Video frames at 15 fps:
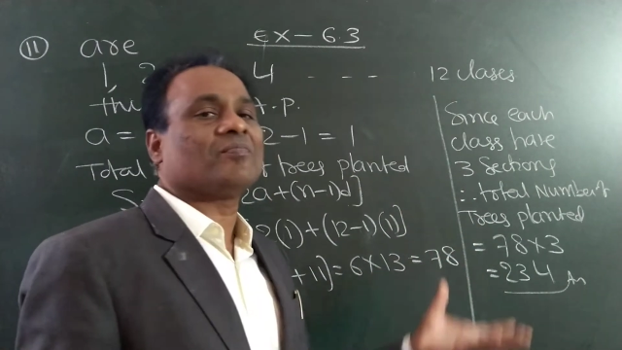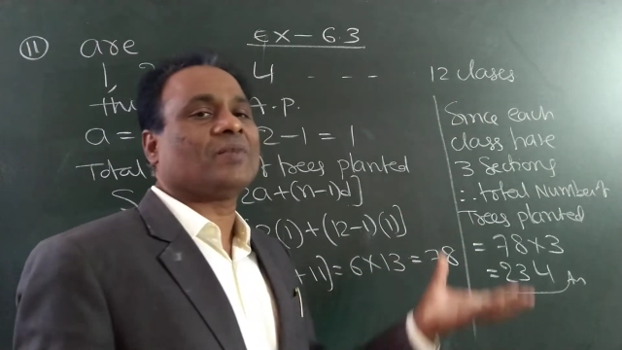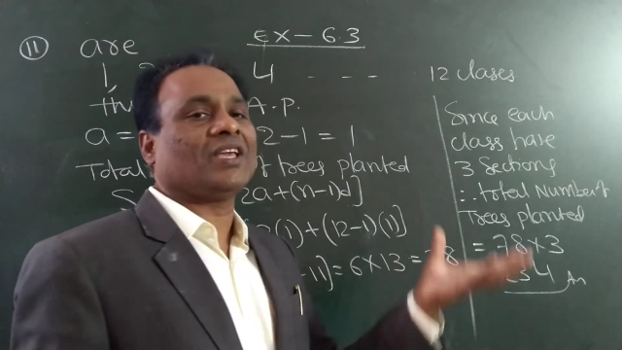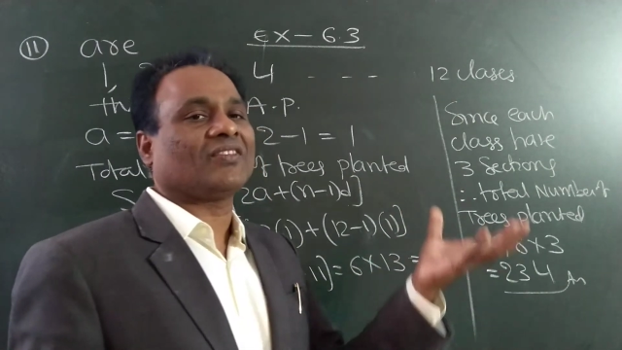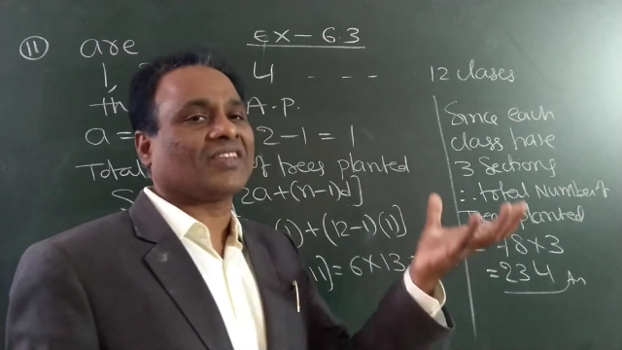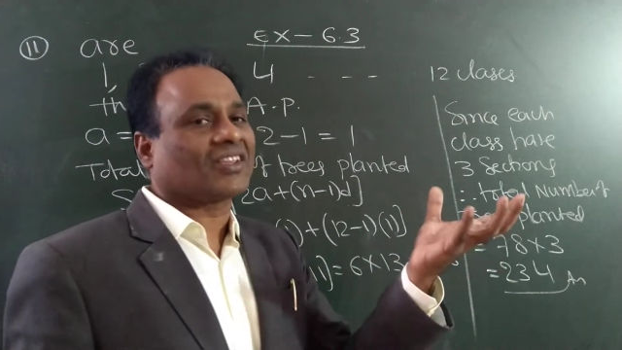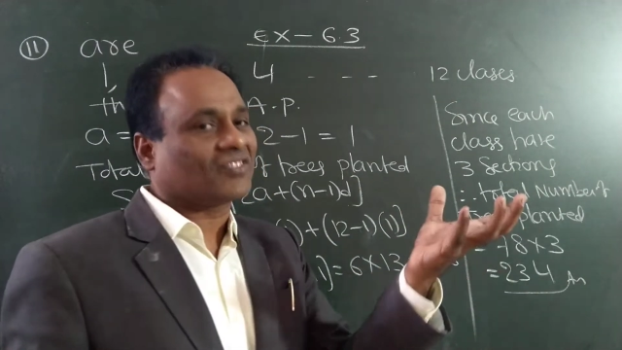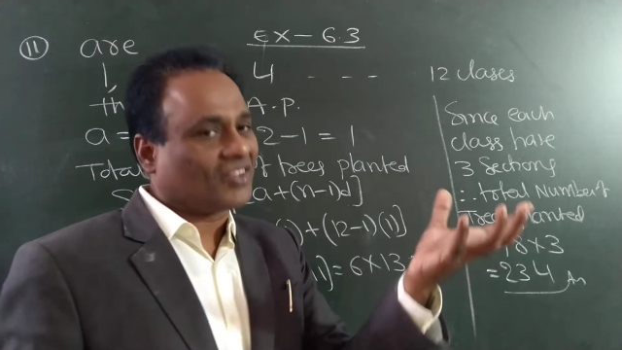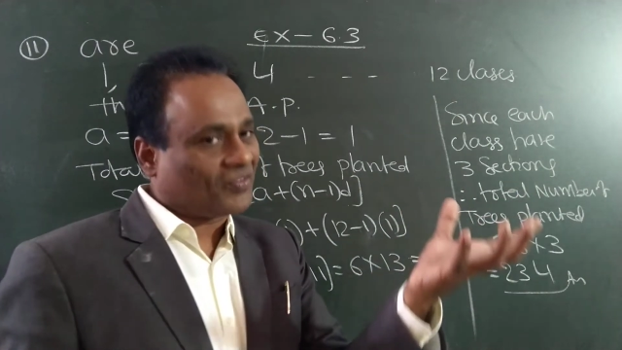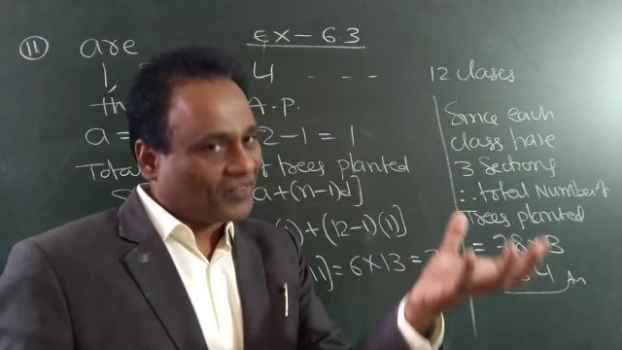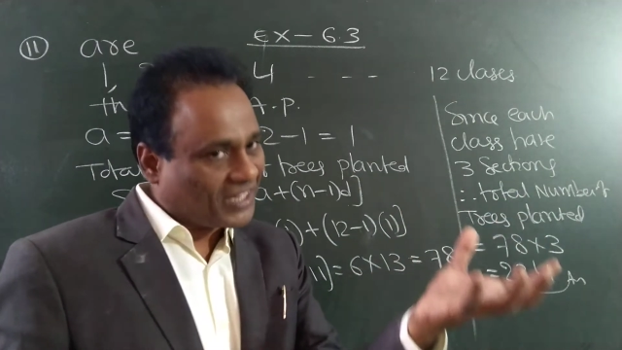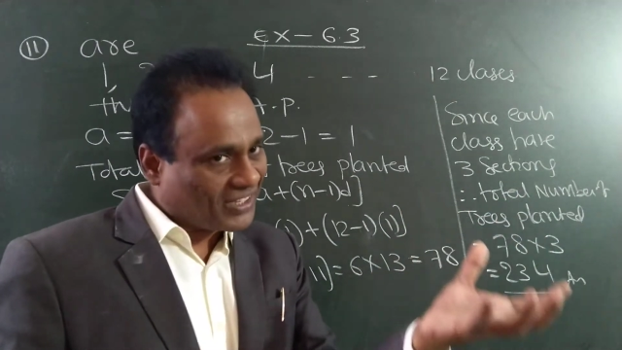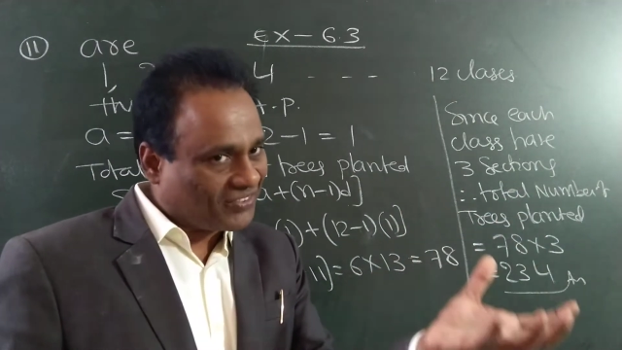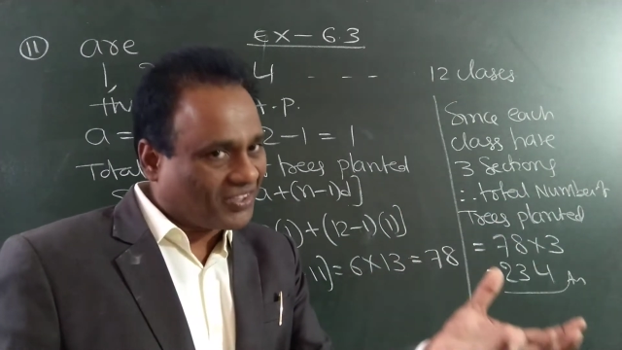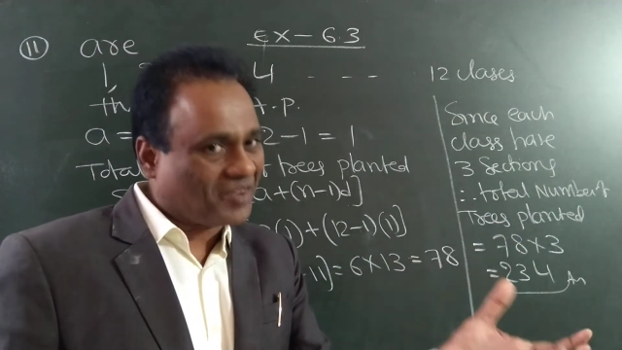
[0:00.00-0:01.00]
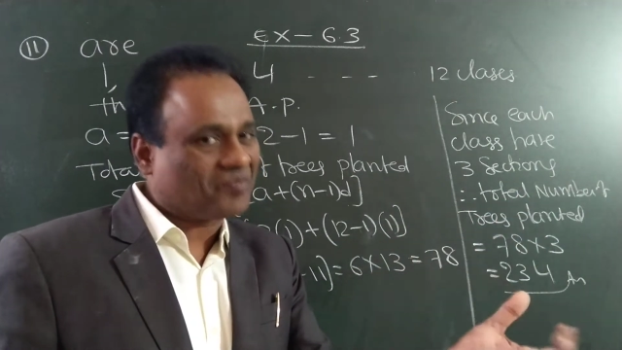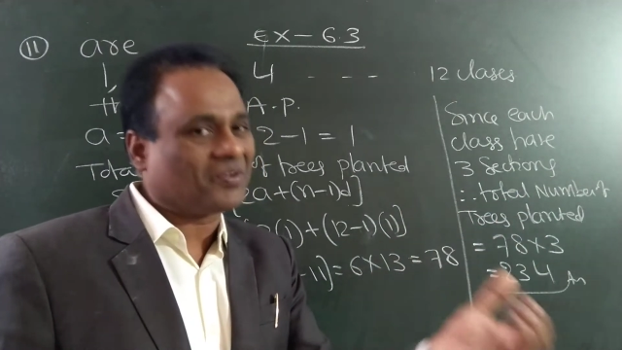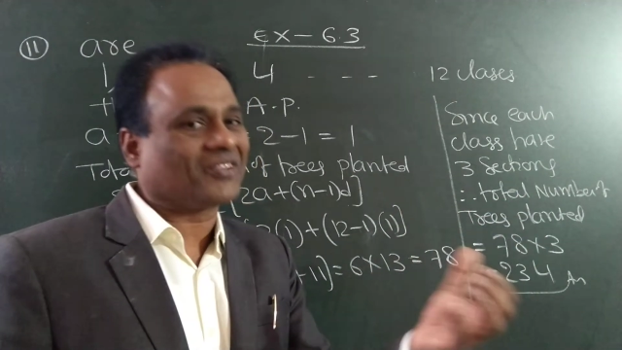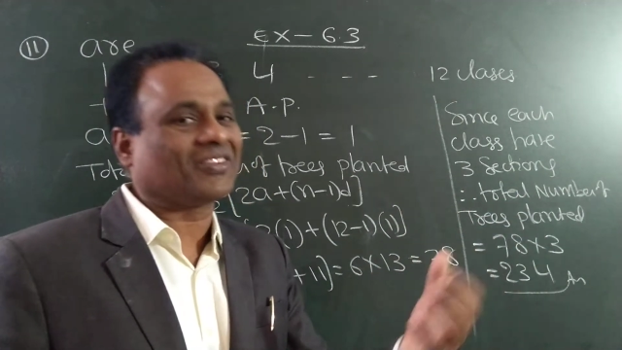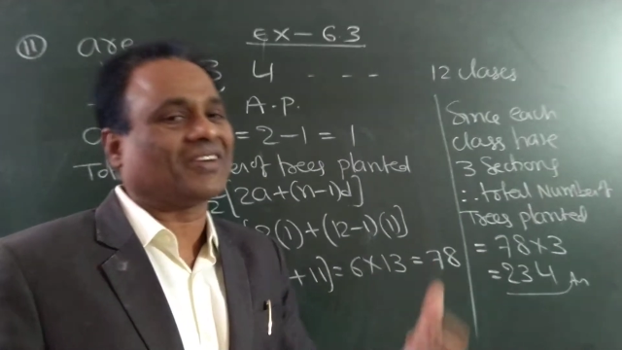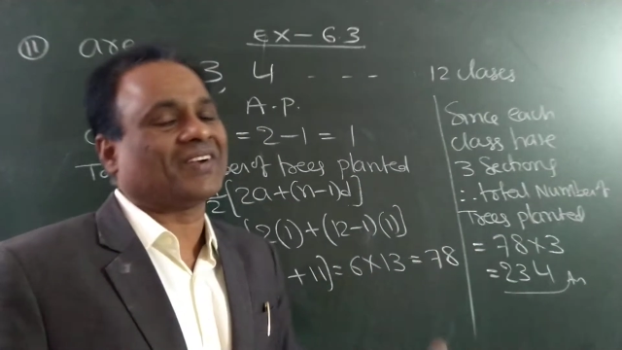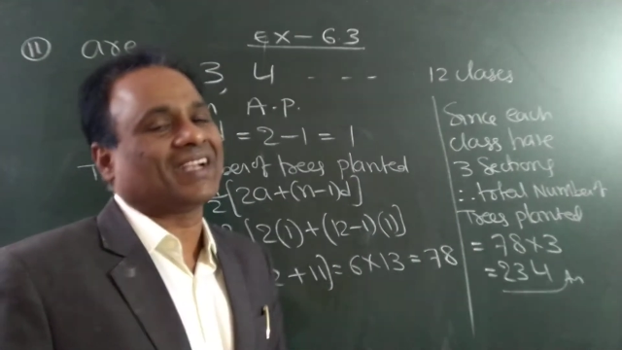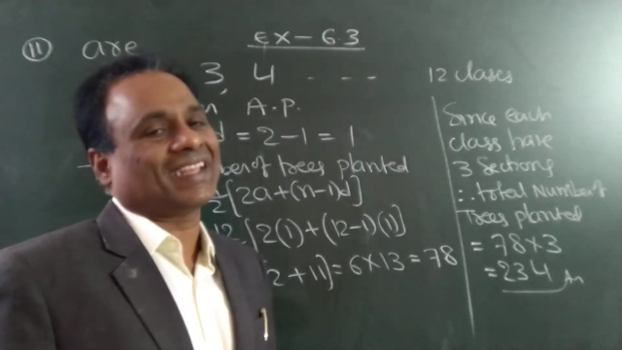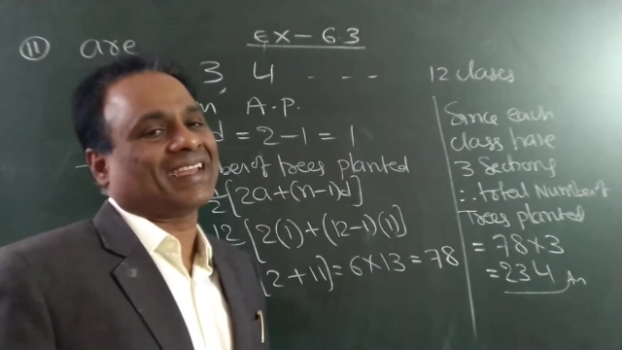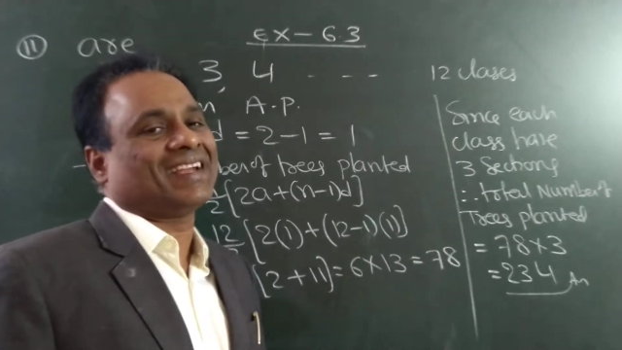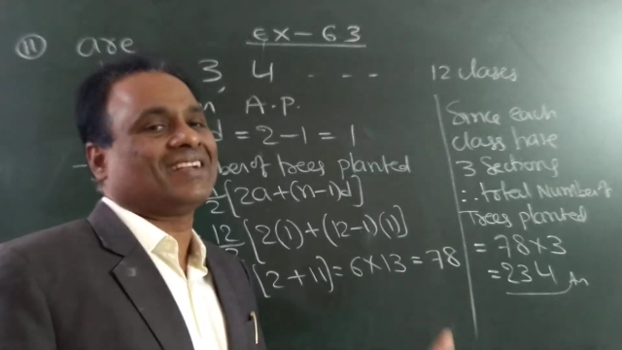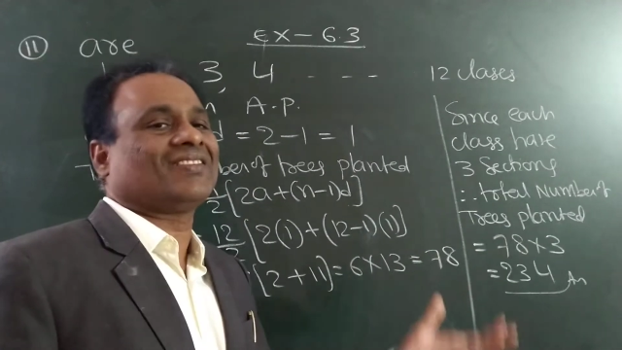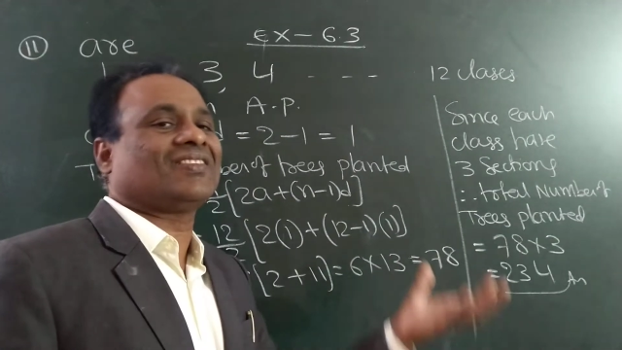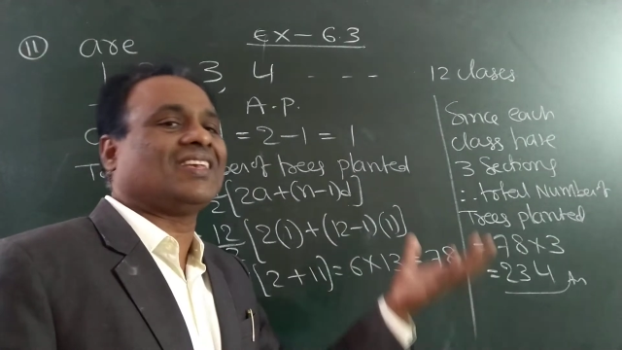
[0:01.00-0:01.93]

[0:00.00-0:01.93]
B section for example 78,